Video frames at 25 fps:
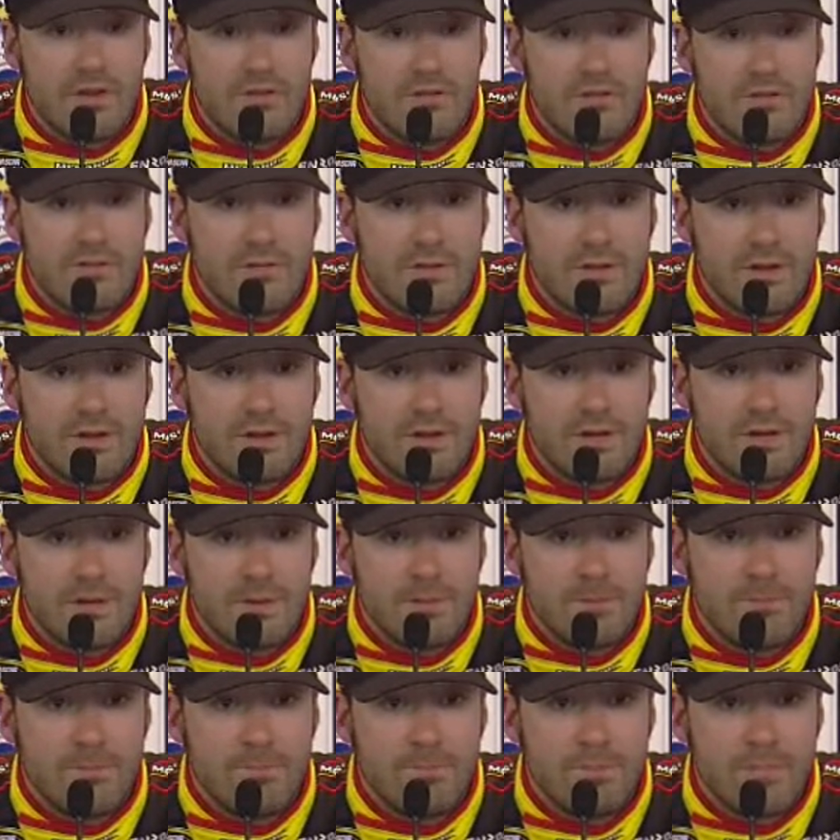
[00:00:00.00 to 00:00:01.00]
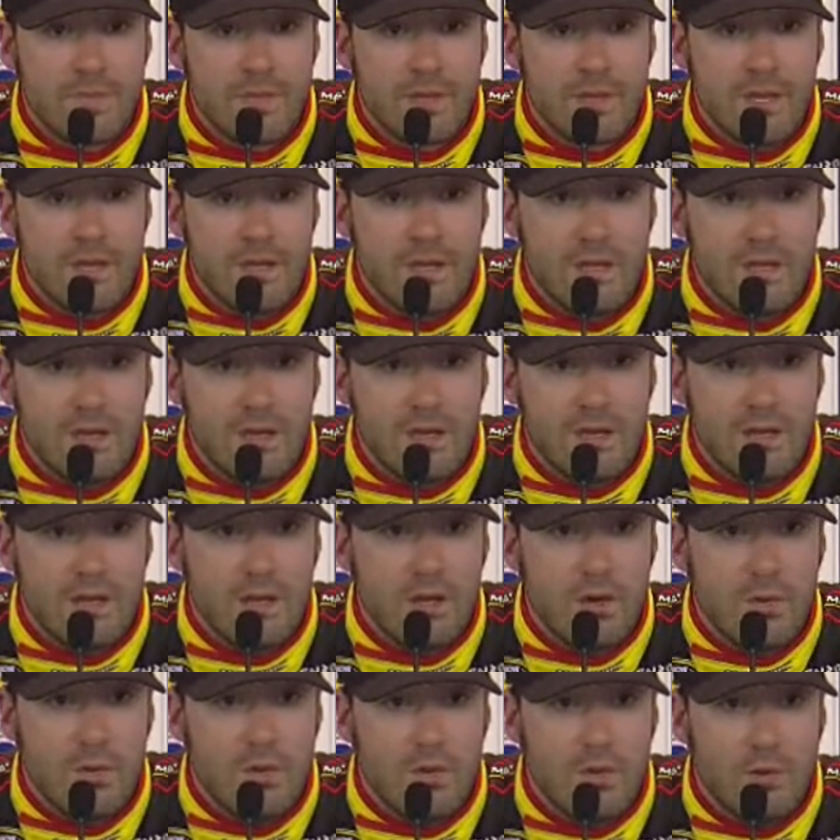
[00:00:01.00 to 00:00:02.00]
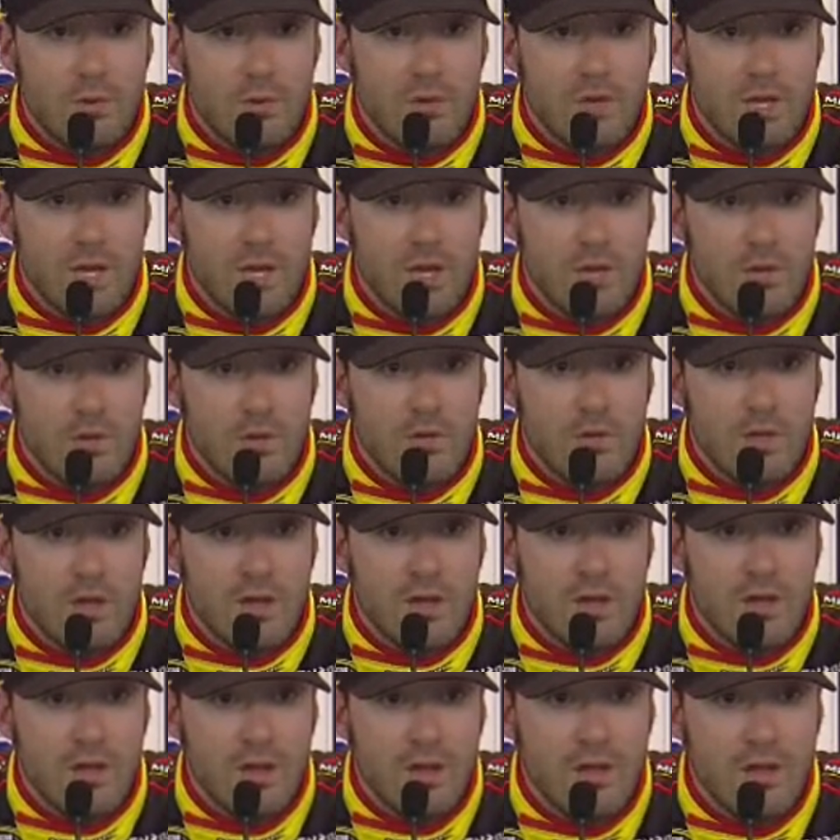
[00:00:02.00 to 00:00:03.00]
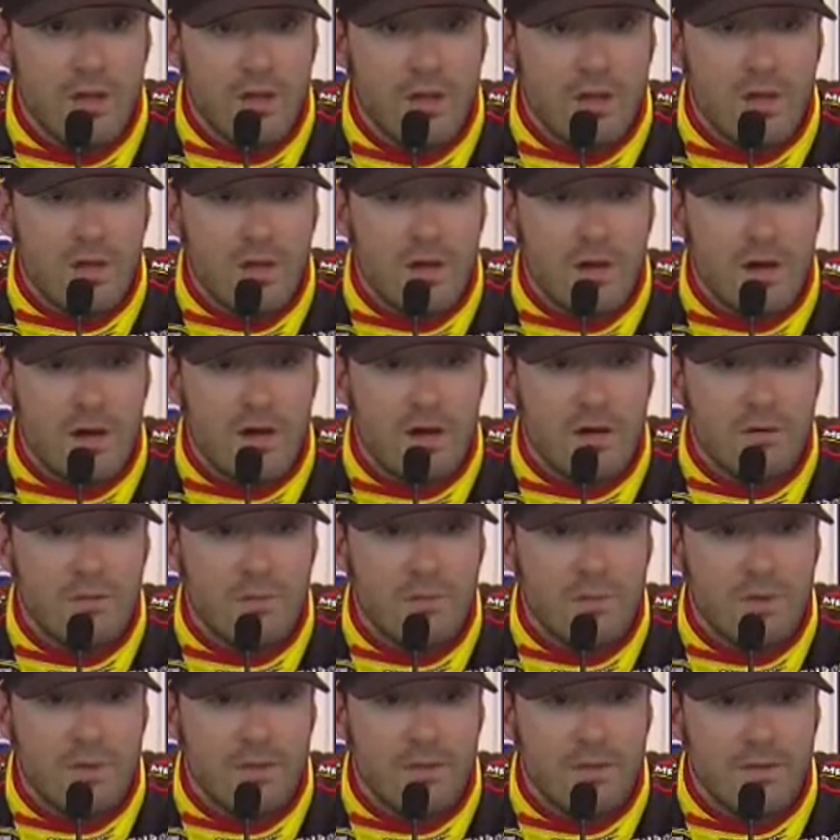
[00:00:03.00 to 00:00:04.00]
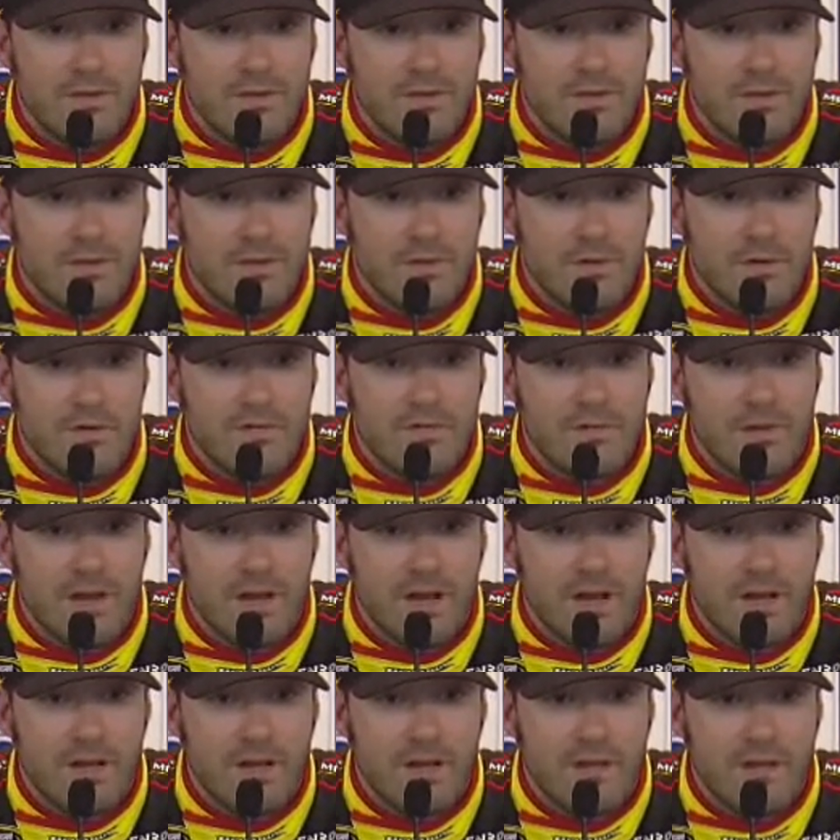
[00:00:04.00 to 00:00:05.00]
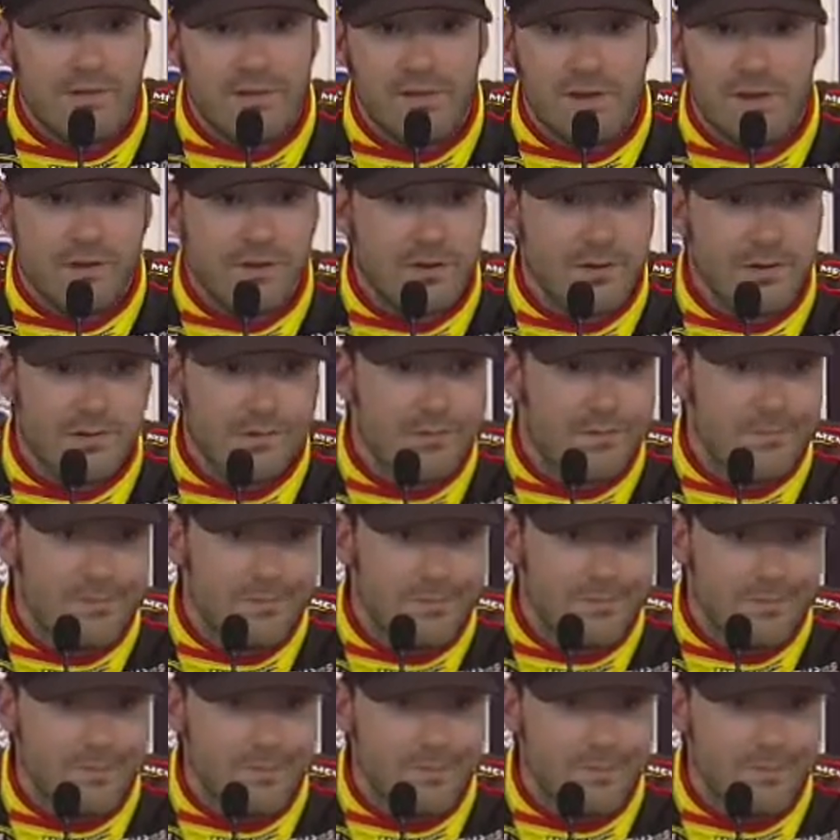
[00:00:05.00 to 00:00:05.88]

sense. And he, you know, we kind of knew that being the first guy, he's not going to